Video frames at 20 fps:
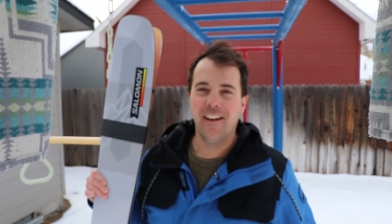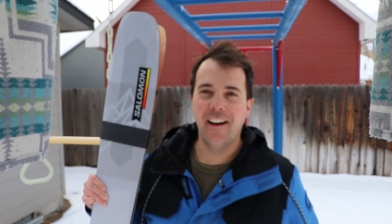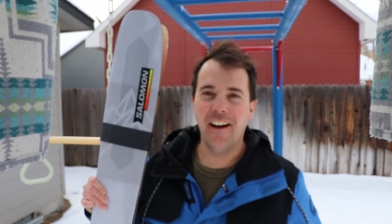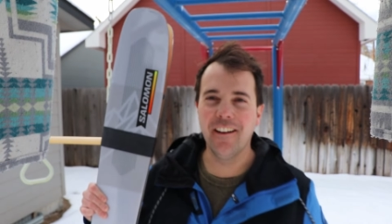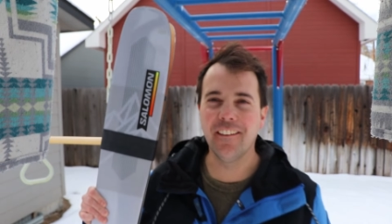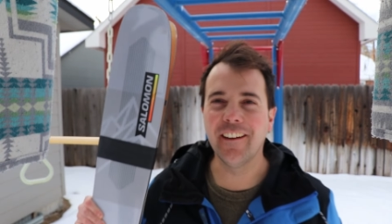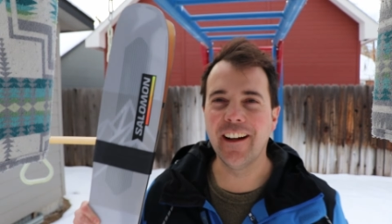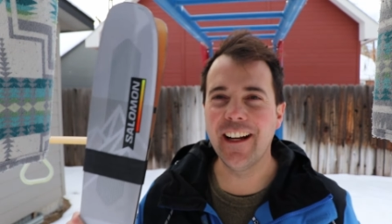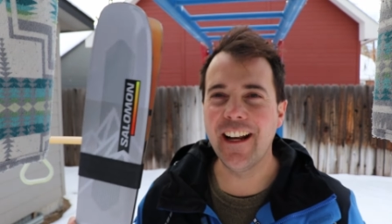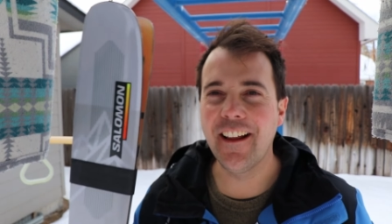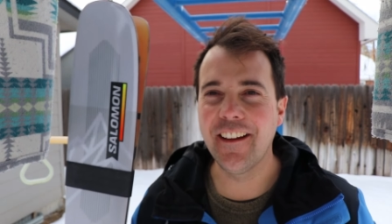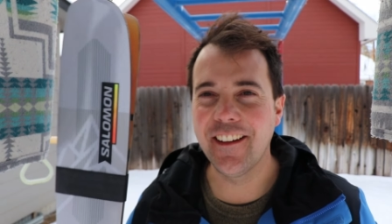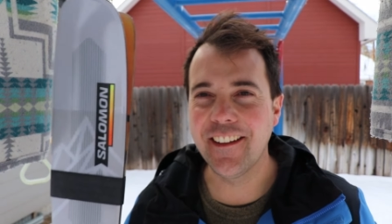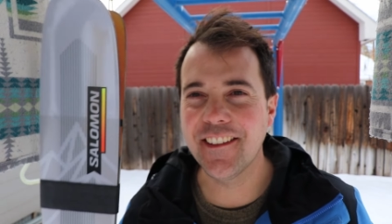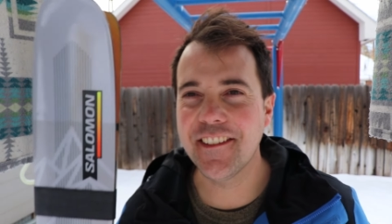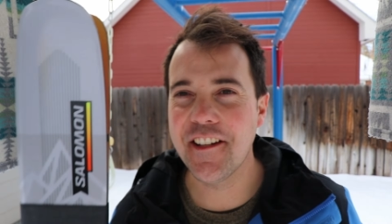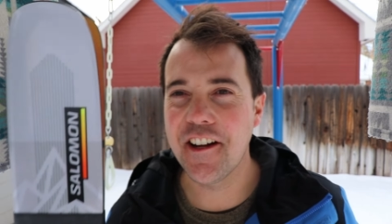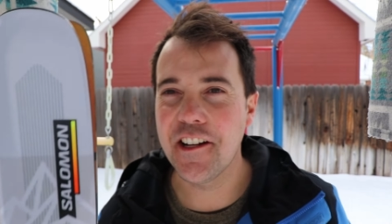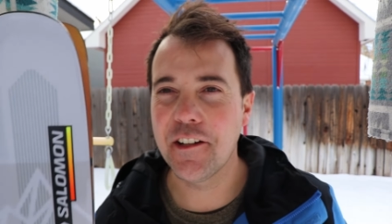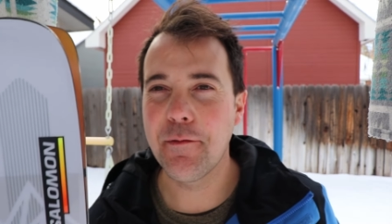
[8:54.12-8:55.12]
All right, now
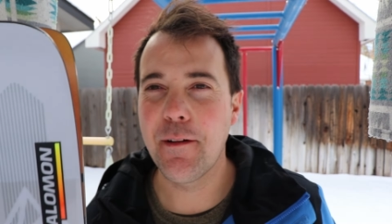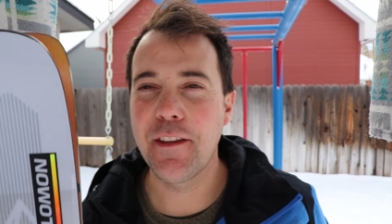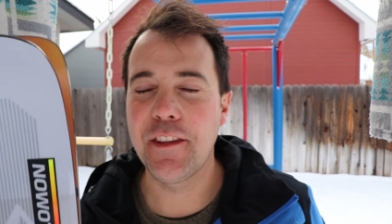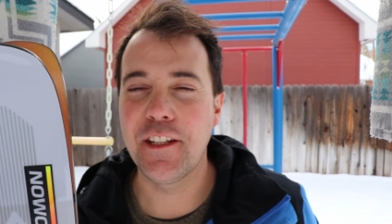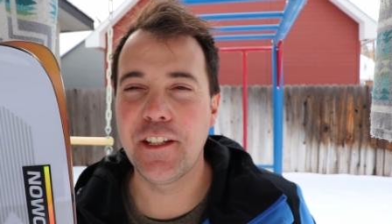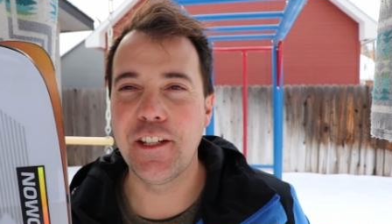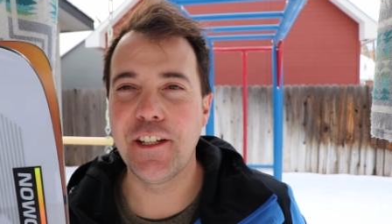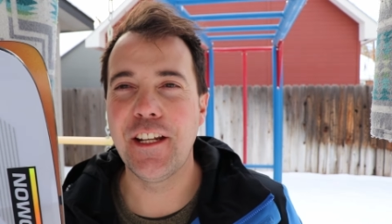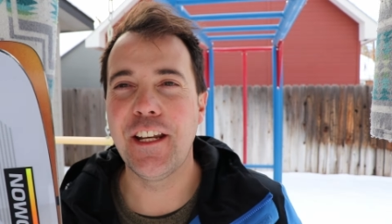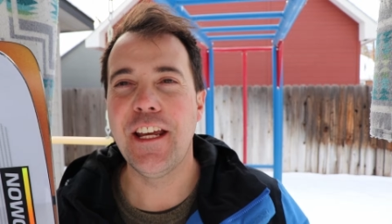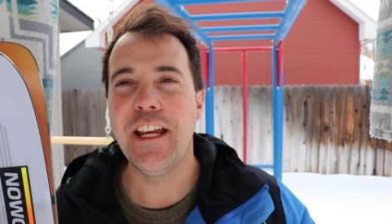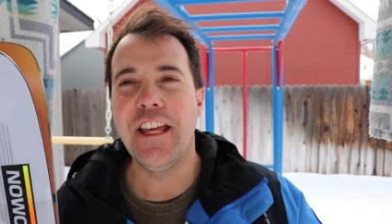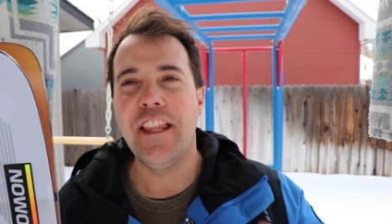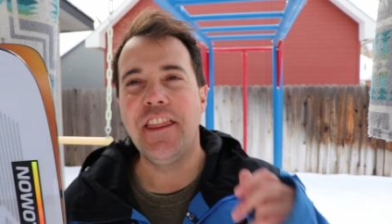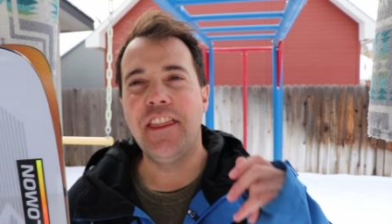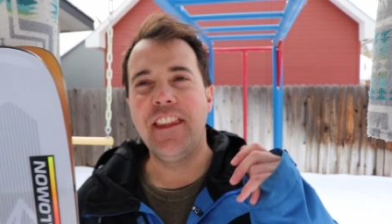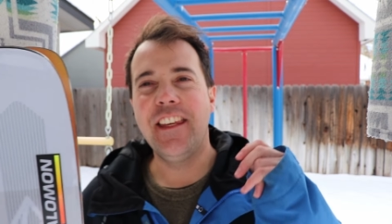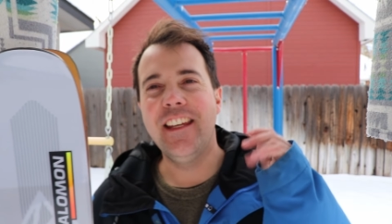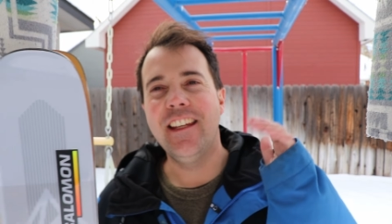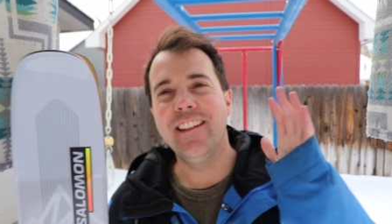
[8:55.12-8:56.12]
let's talk about the good.
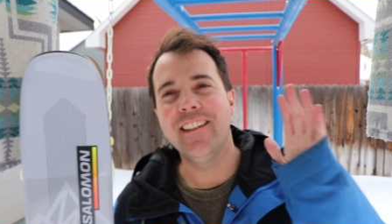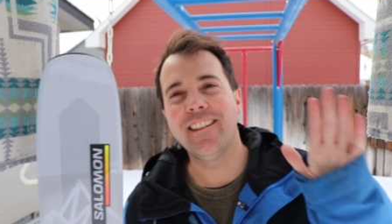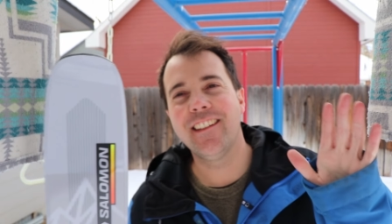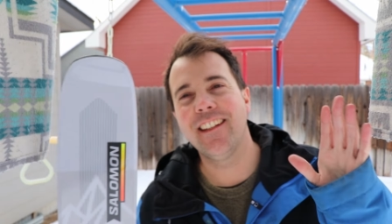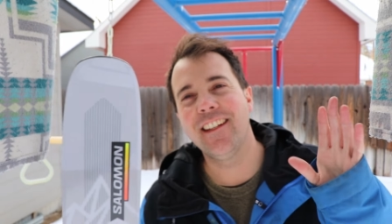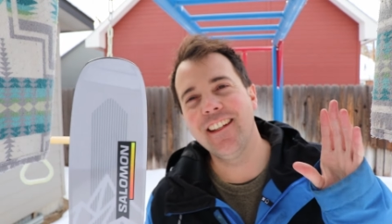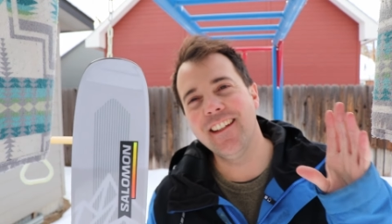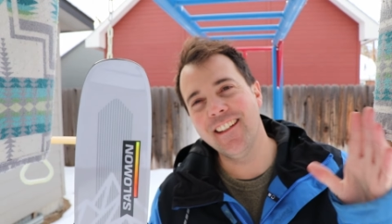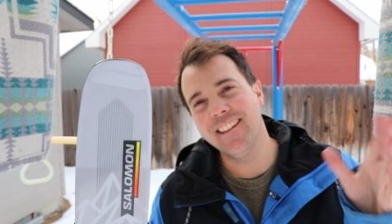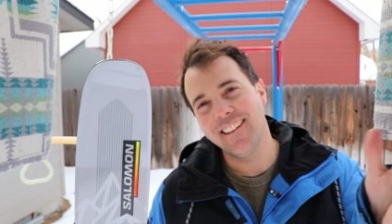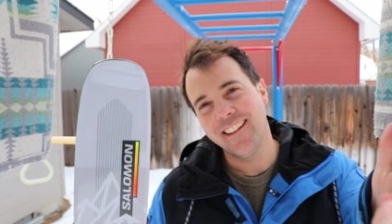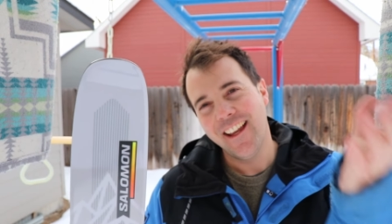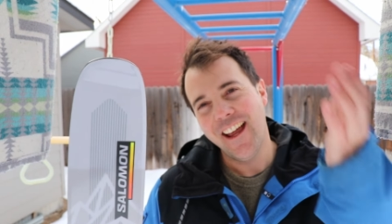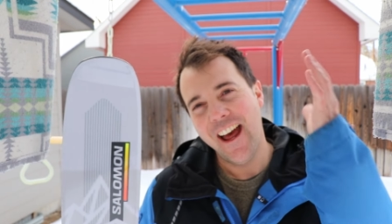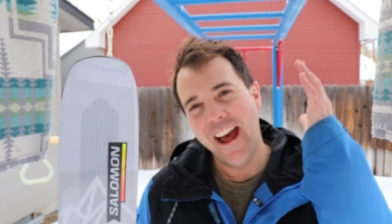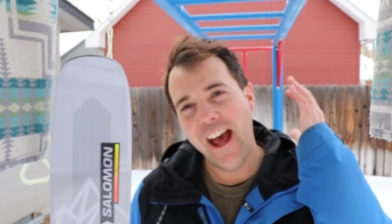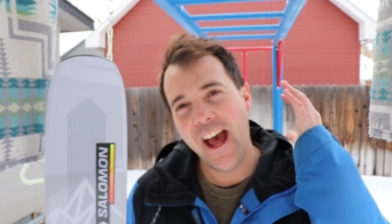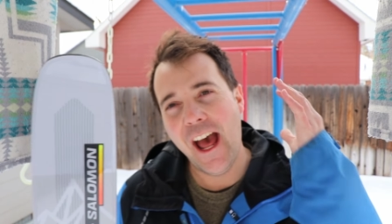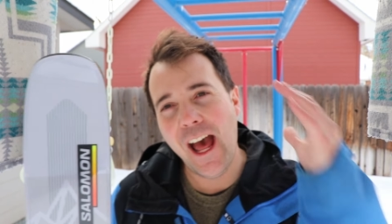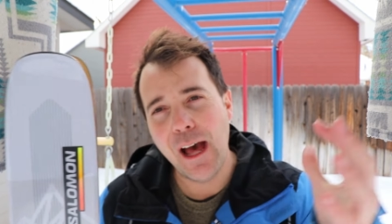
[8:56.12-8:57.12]
These skis
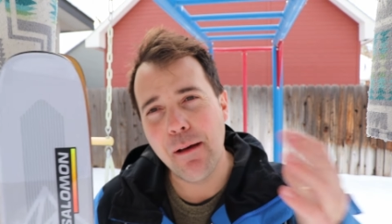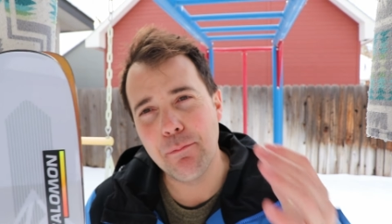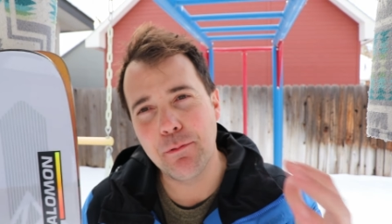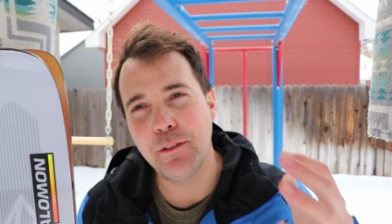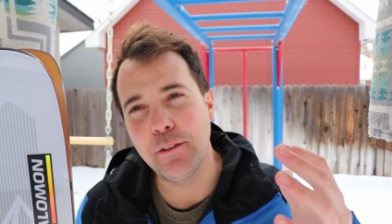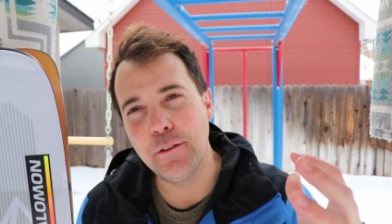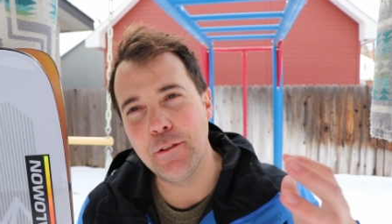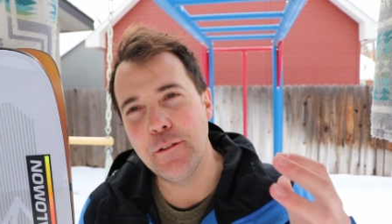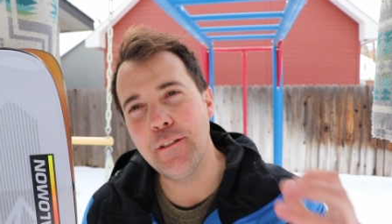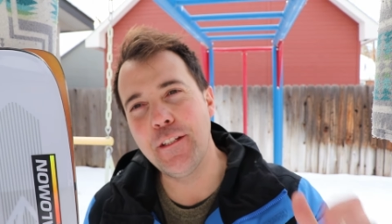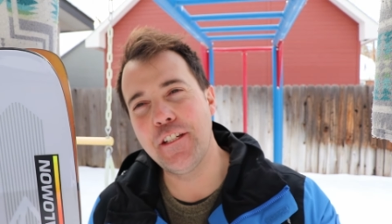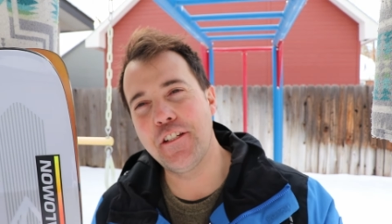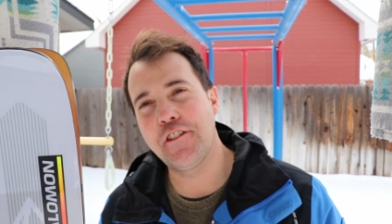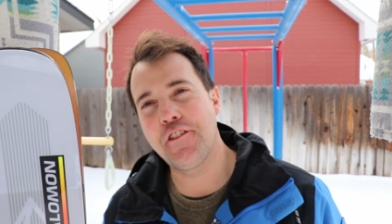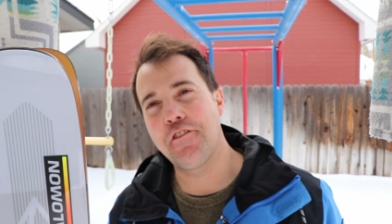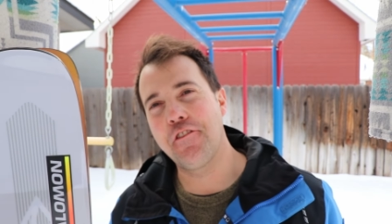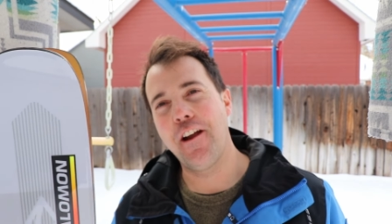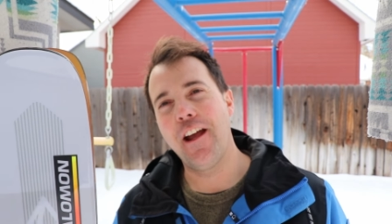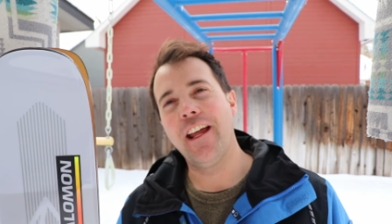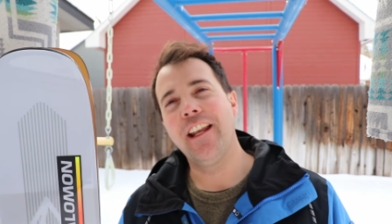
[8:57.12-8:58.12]
absolutely
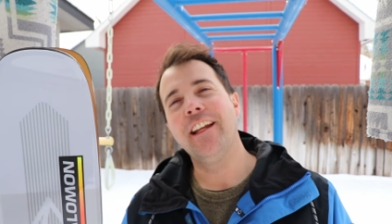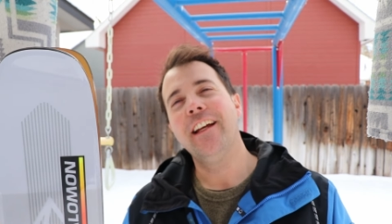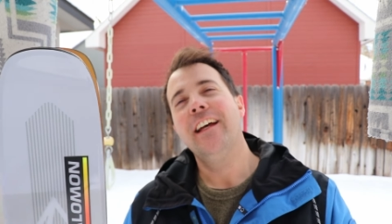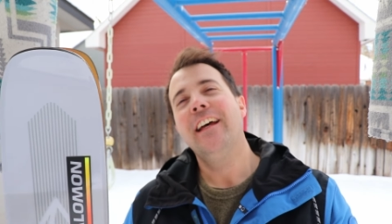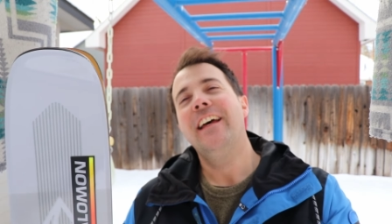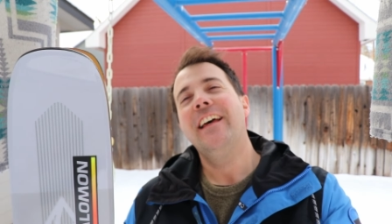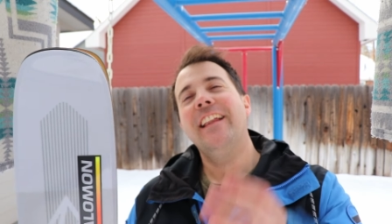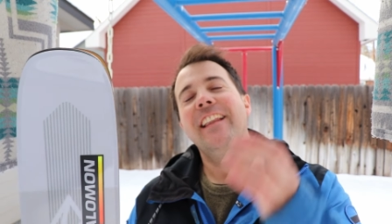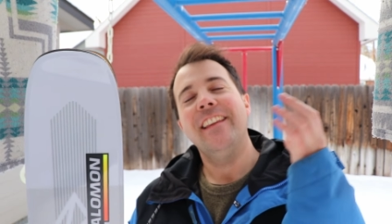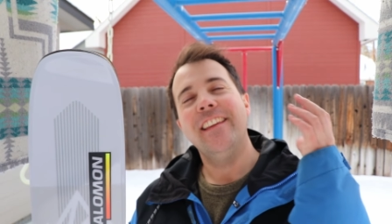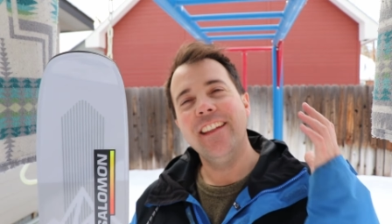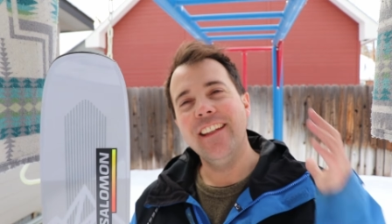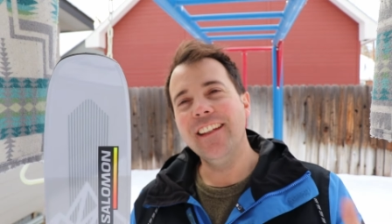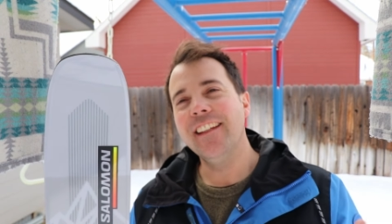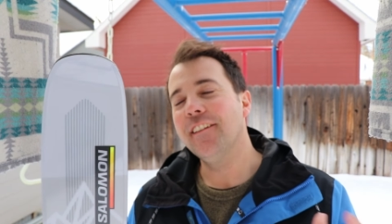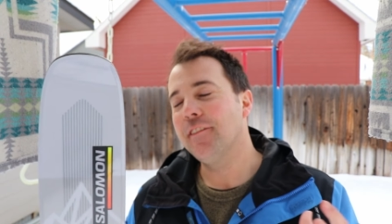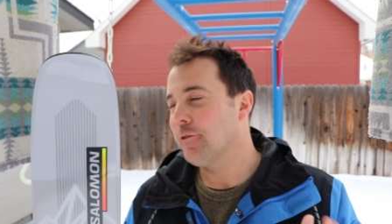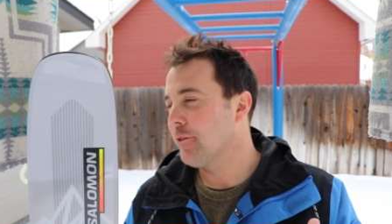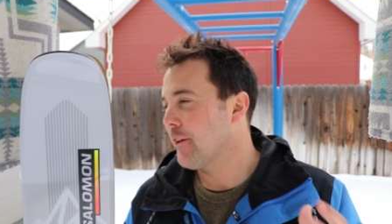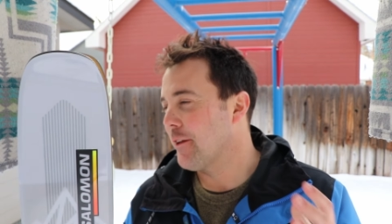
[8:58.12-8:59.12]
shred.
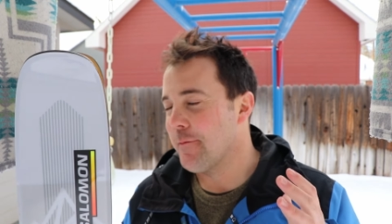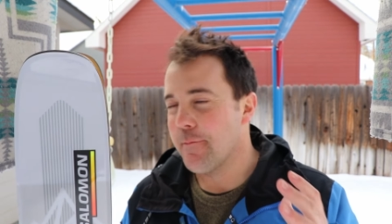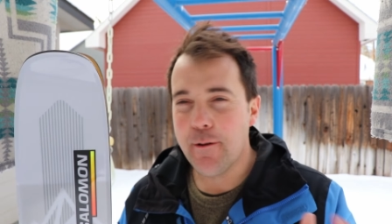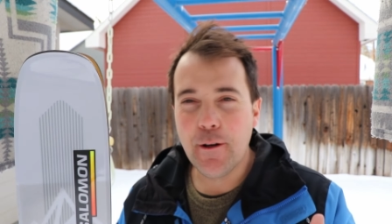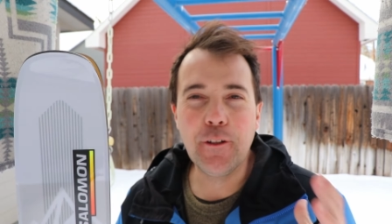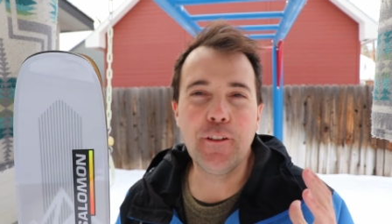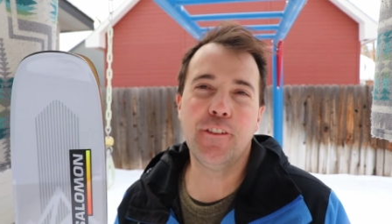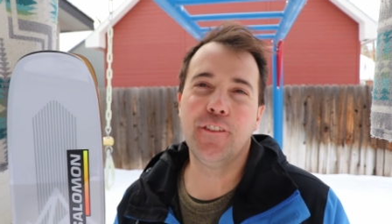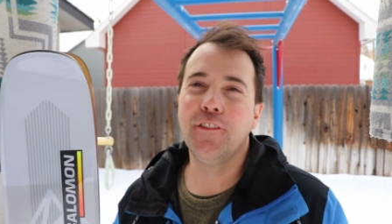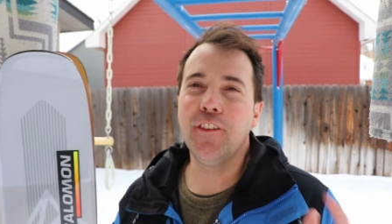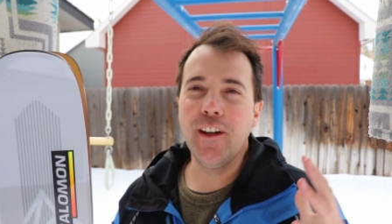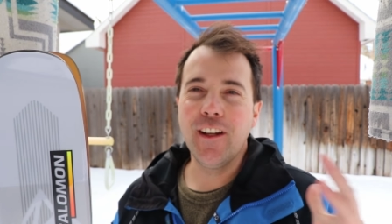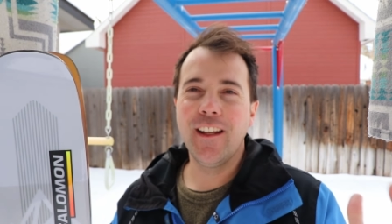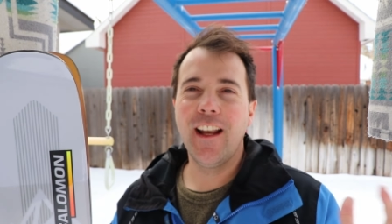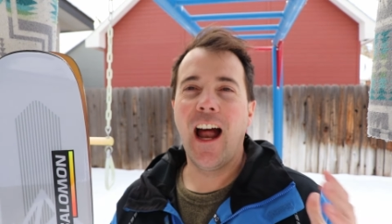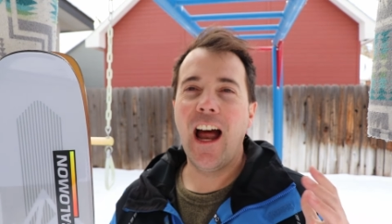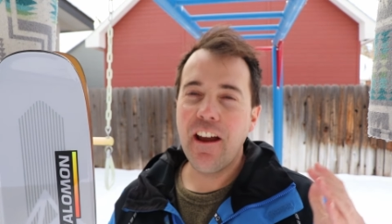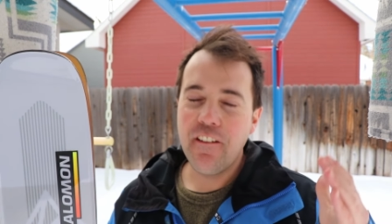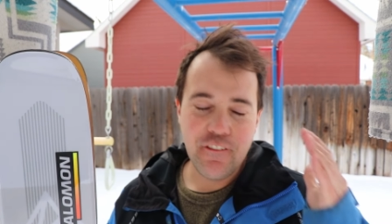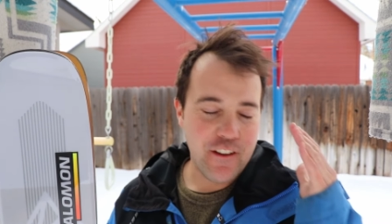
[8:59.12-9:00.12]
These were the most fun
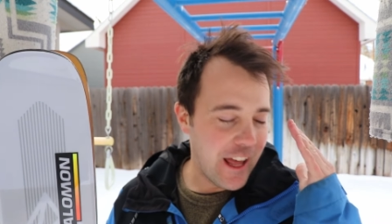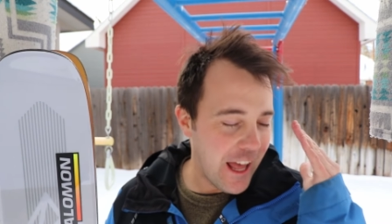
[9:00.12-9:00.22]
I've